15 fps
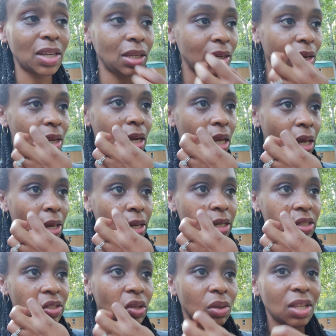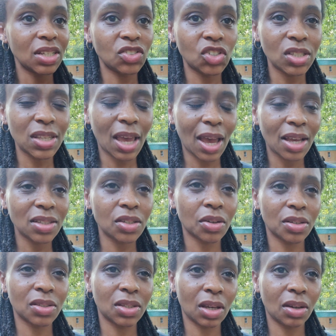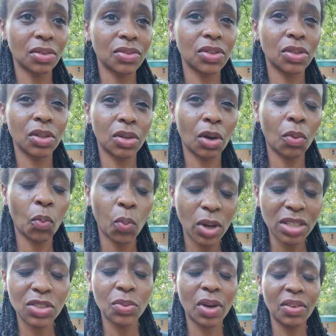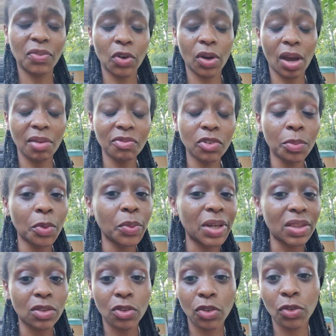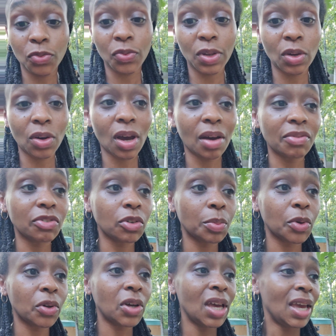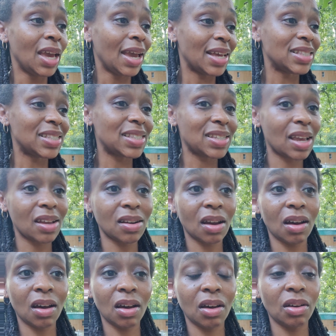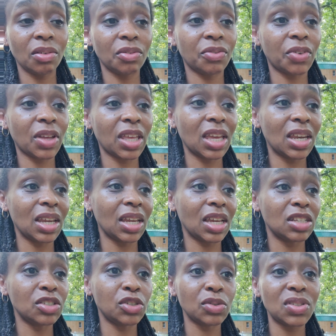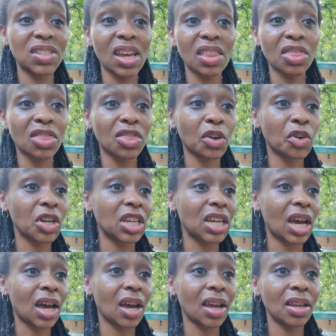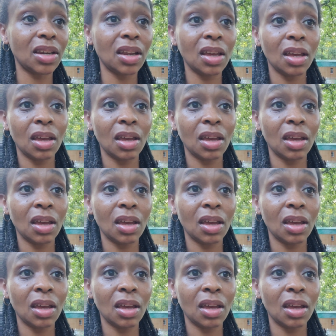need it? So let's just ask ourselves, you know, what do I feel comfortable with? Do you feel comfortable instead of getting induced at 39